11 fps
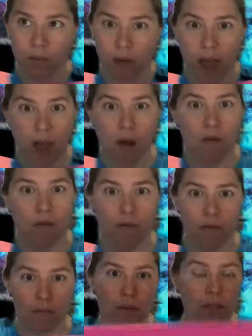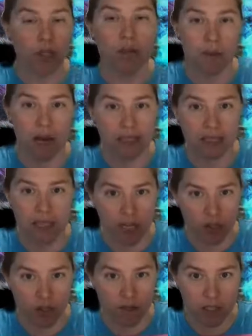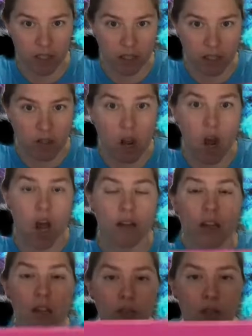how your presentation of it to the dog,